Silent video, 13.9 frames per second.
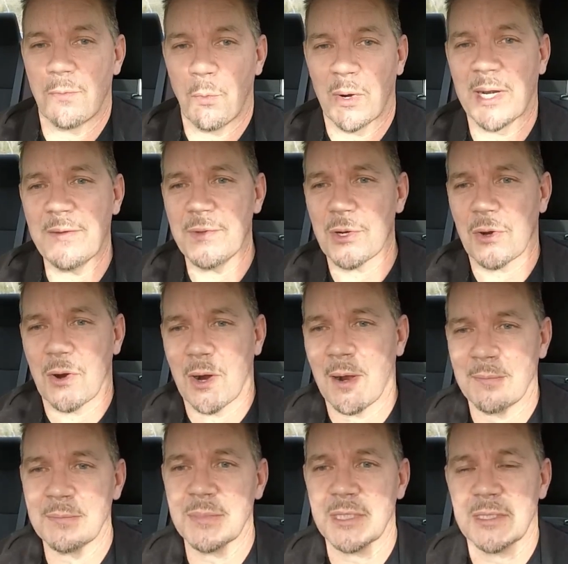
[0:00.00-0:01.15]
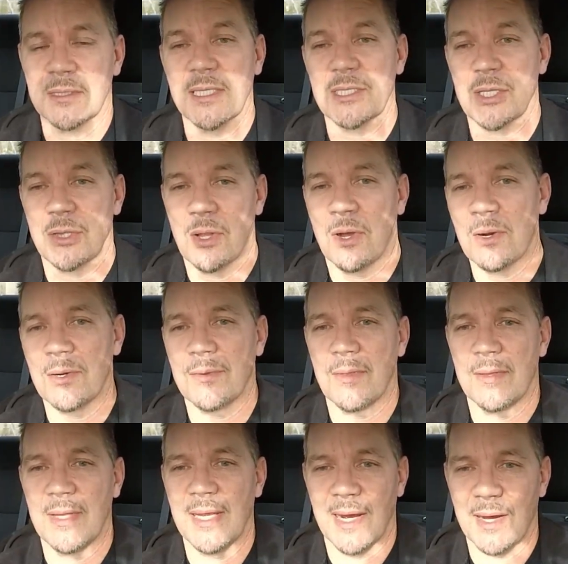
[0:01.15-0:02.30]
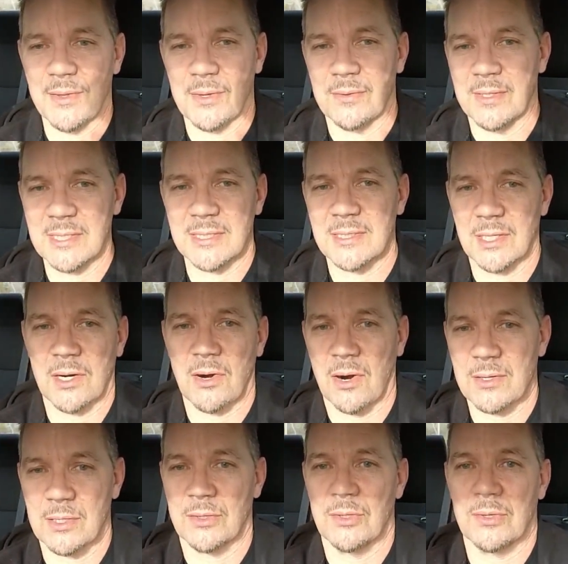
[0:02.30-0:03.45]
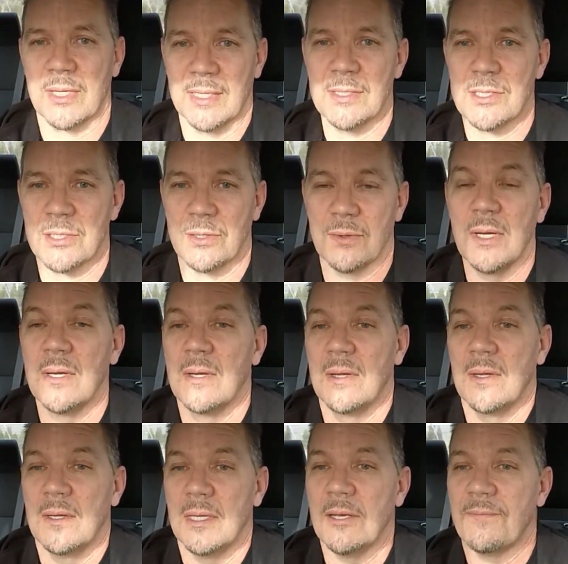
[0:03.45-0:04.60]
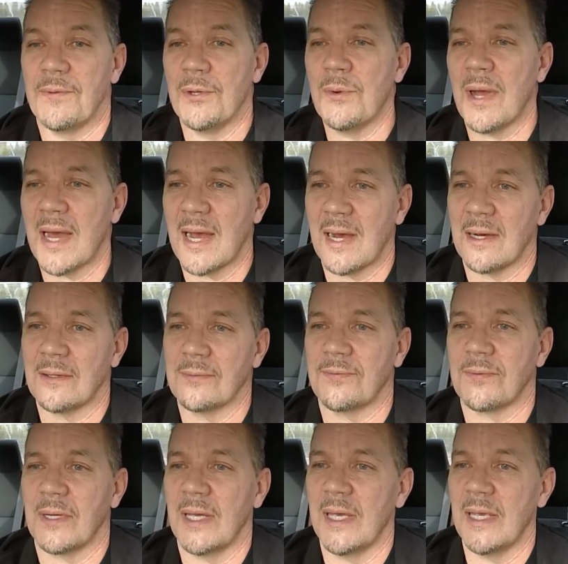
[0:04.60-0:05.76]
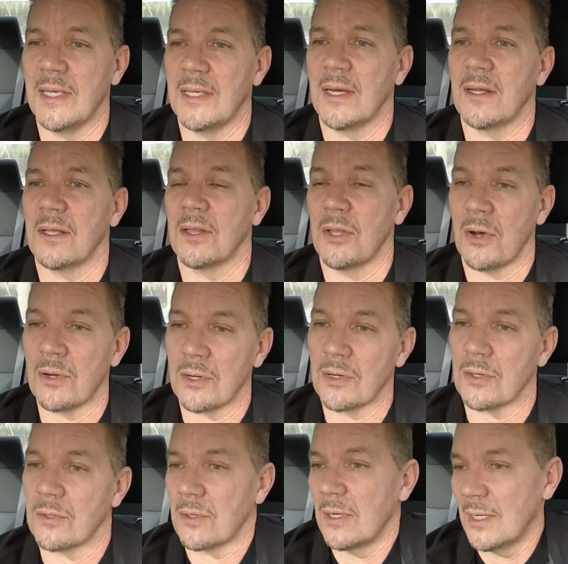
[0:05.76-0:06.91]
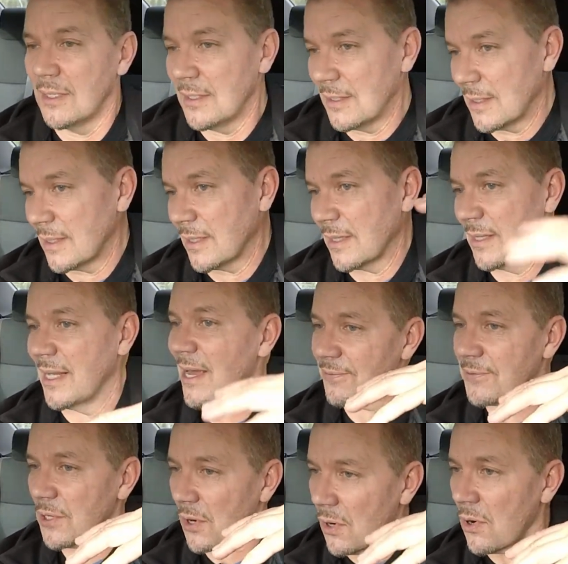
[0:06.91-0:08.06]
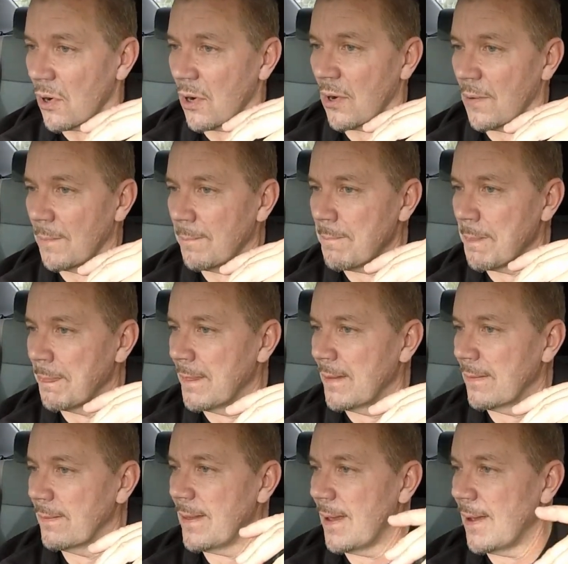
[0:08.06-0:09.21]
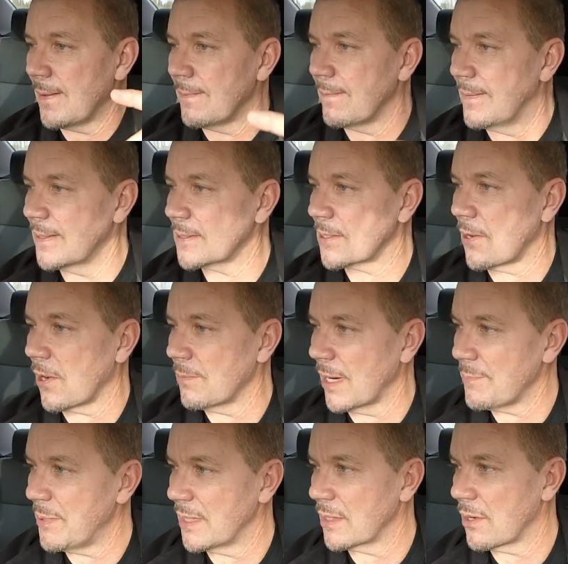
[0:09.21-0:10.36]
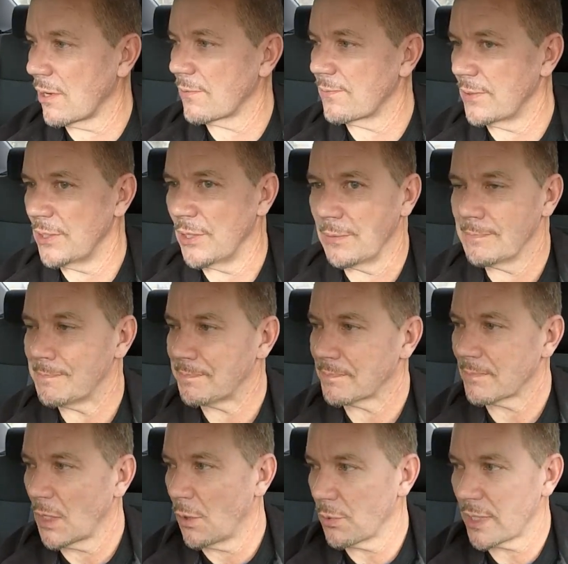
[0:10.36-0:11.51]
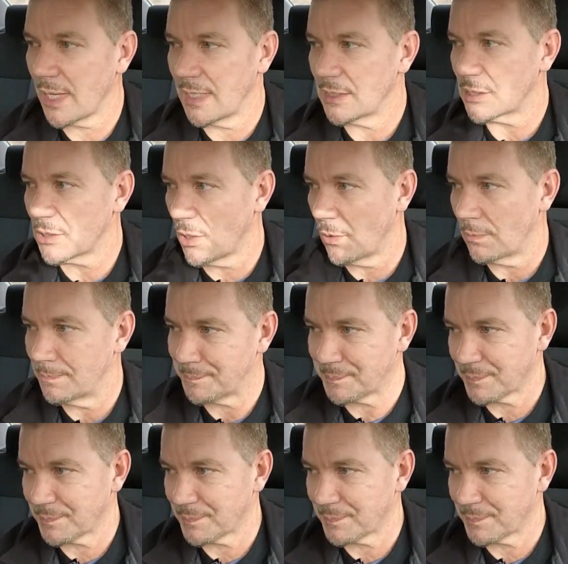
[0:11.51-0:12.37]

If one of your arms is longer than the other, this is a car to look into. If you have a, a longer left arm, then this car might be the car for you. Okay, so